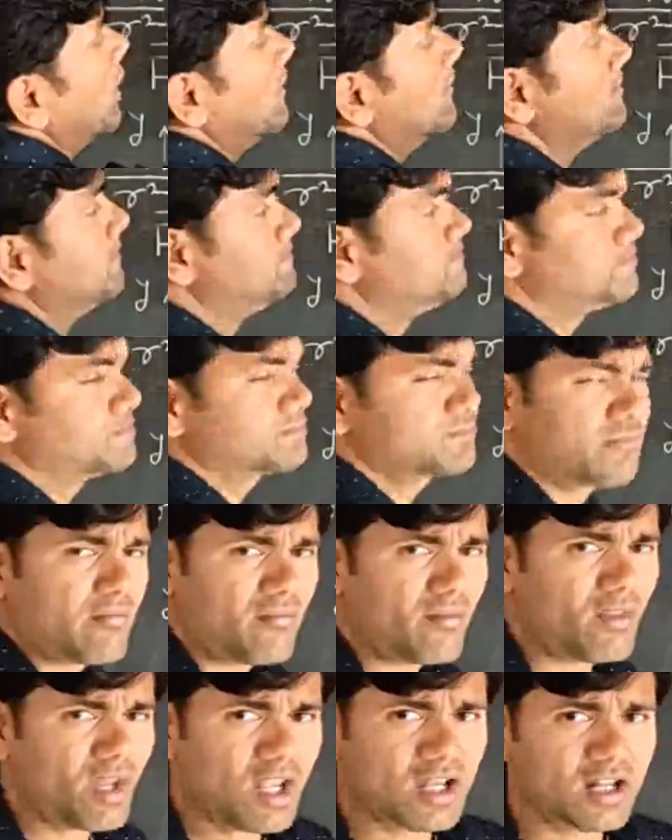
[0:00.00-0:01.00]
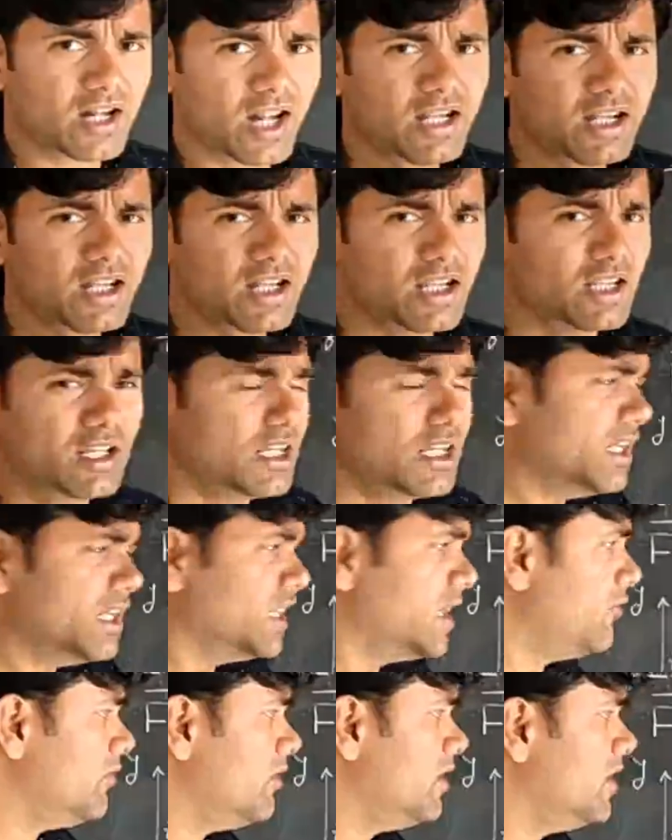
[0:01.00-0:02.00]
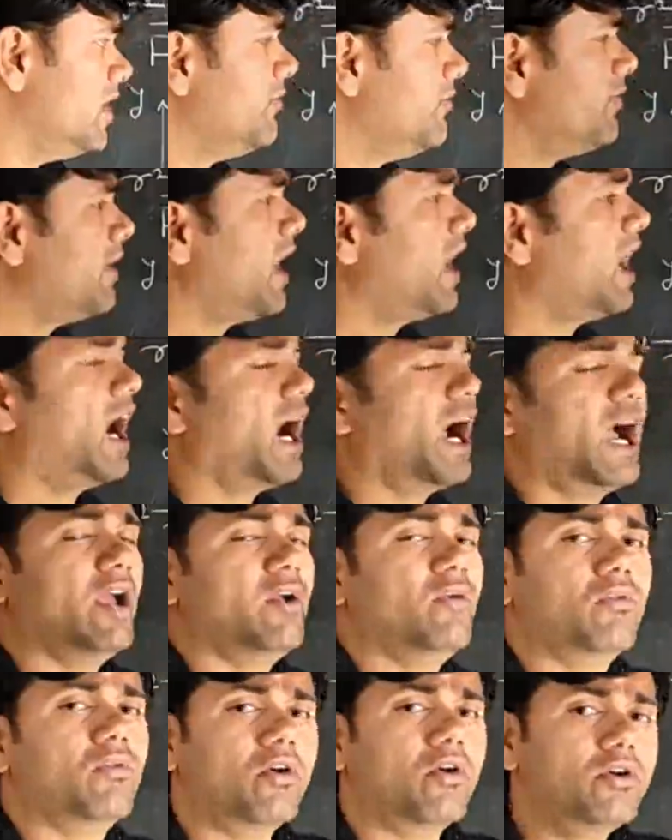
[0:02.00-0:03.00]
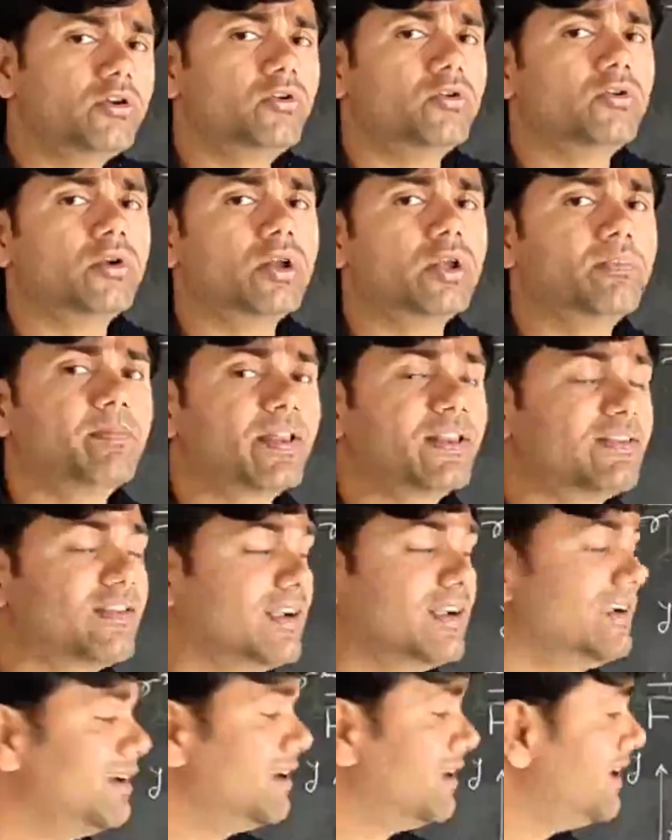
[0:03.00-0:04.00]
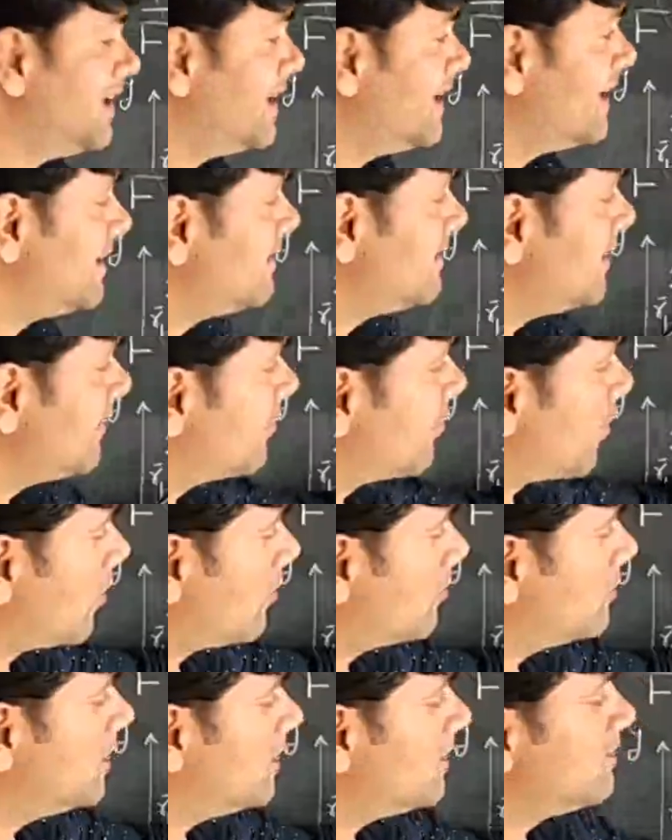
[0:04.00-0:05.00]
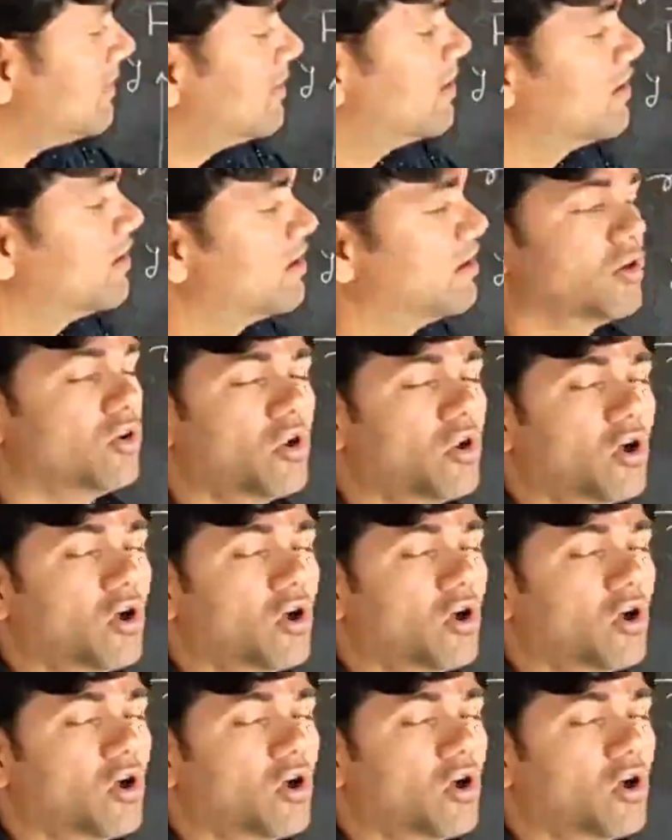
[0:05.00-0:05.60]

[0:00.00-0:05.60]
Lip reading: 1, right? Now if I want to represent, let us say from this